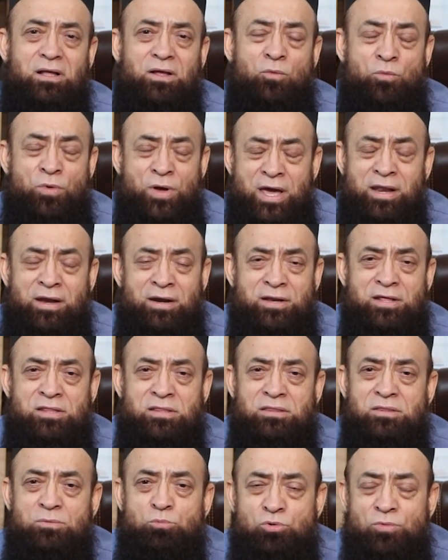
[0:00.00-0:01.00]
Where it
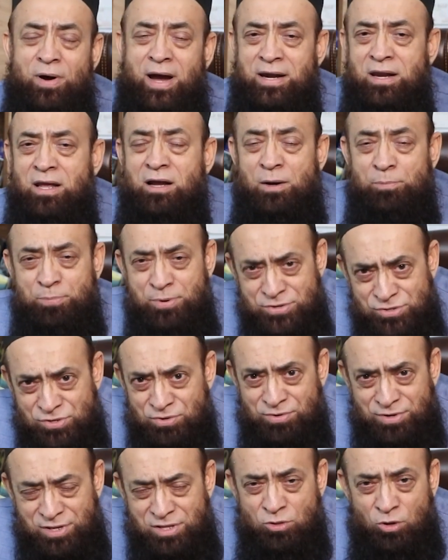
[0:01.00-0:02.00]
is providing
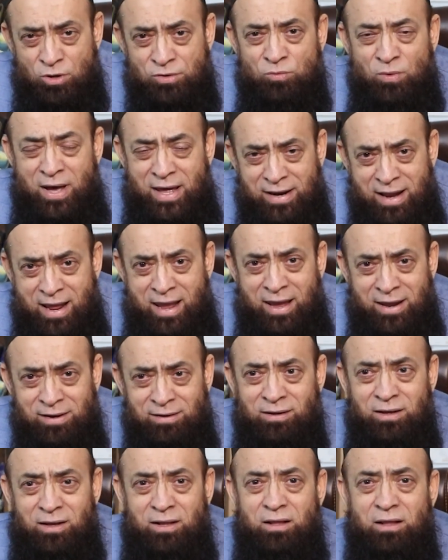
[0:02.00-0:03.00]
opportunities on one
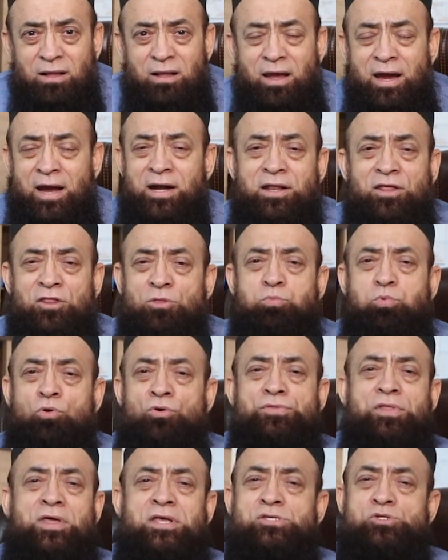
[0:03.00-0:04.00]
hand, it is
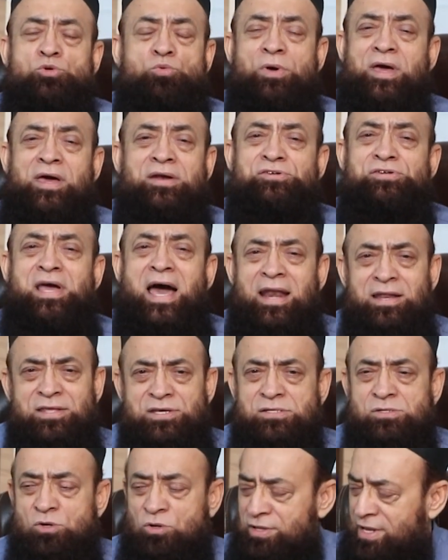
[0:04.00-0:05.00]
posing severe
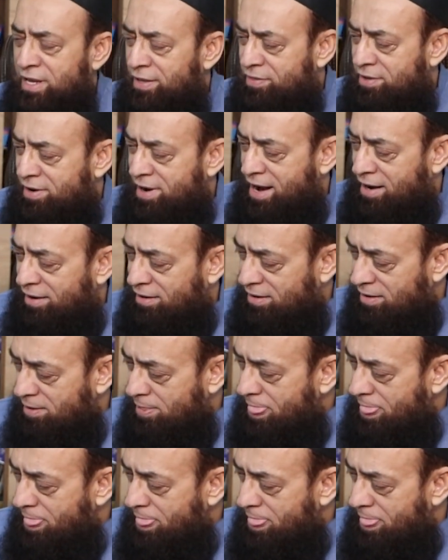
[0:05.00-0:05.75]
challenges on the other hand.